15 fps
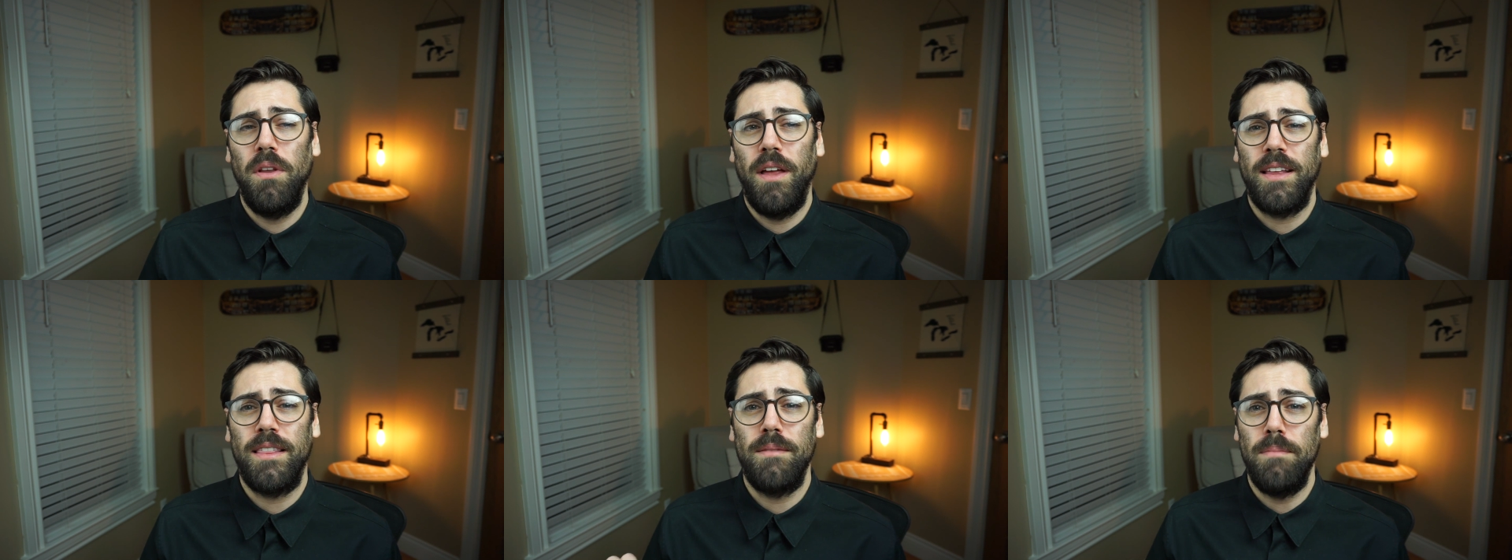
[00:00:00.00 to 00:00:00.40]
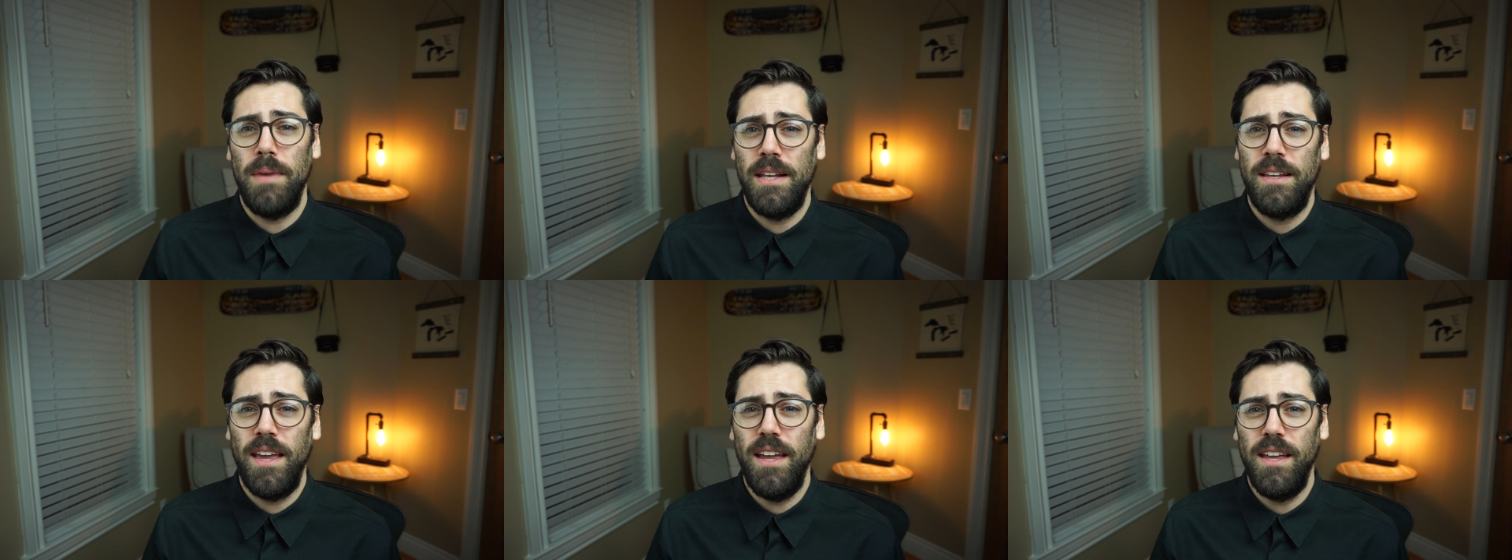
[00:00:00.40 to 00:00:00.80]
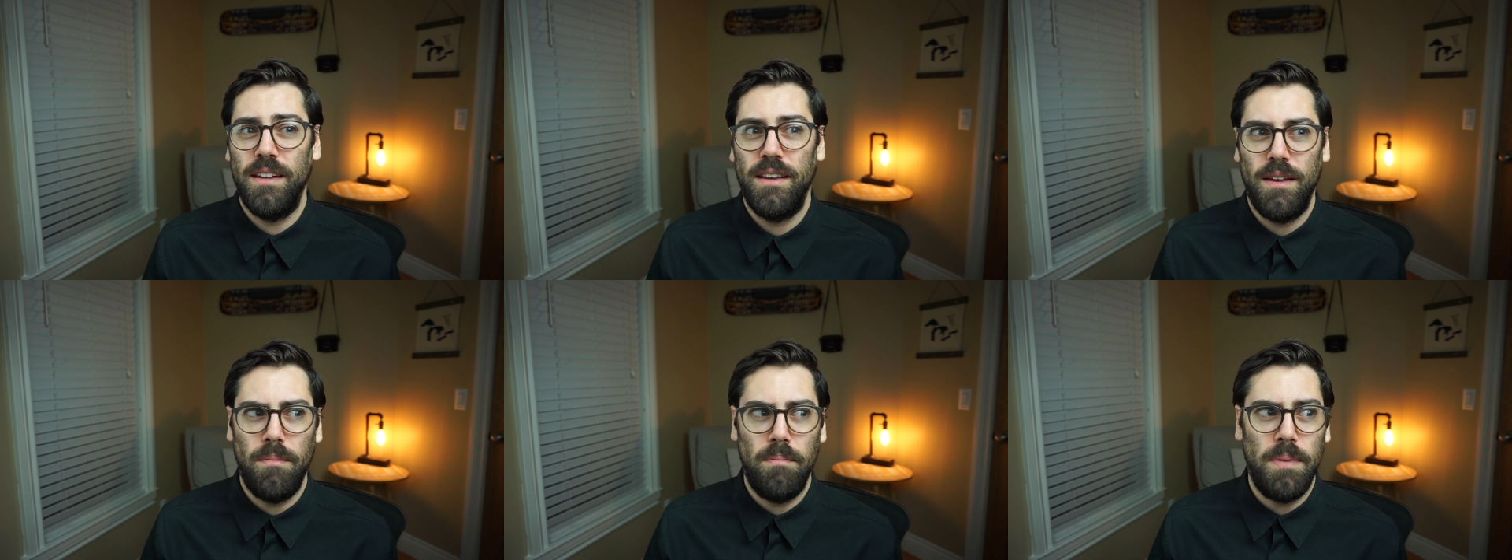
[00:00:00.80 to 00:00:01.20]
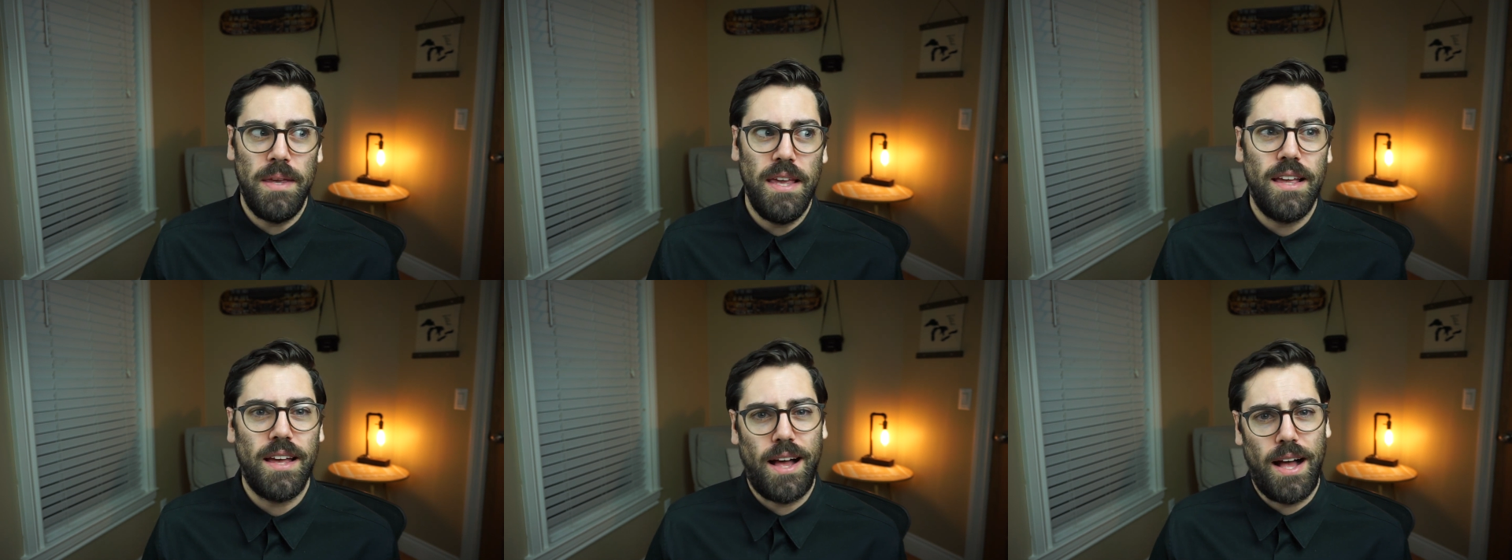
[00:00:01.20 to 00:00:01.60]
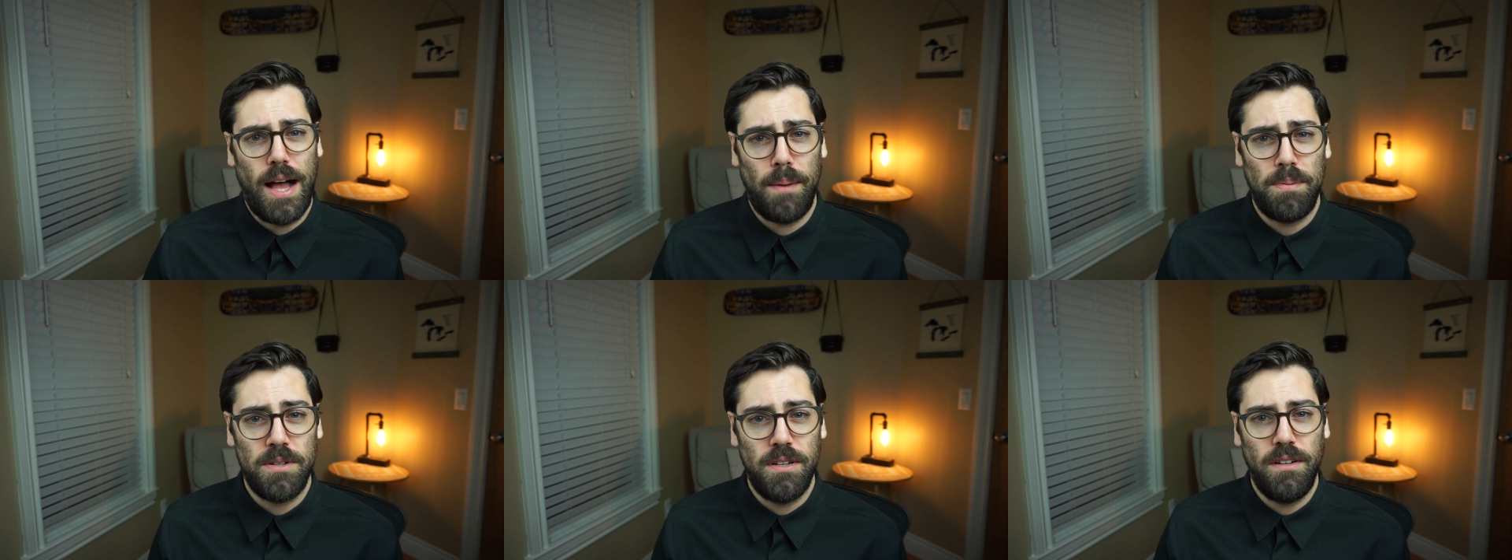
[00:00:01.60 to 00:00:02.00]
like the midgate being
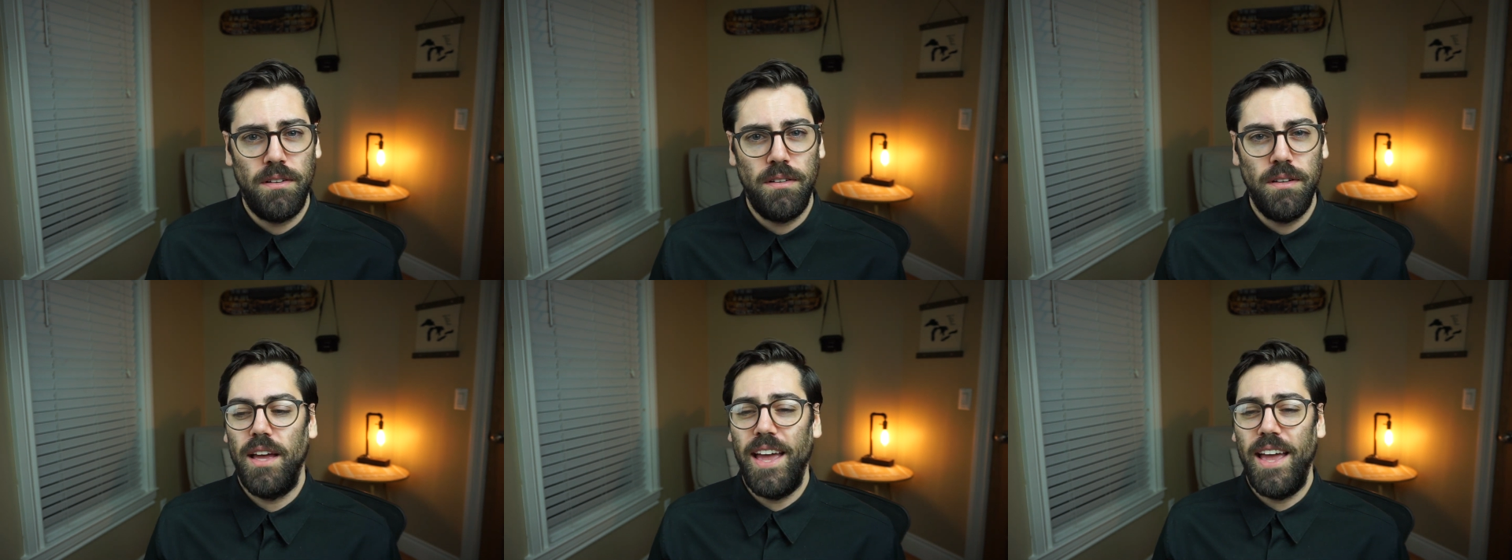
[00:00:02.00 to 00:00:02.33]
optional,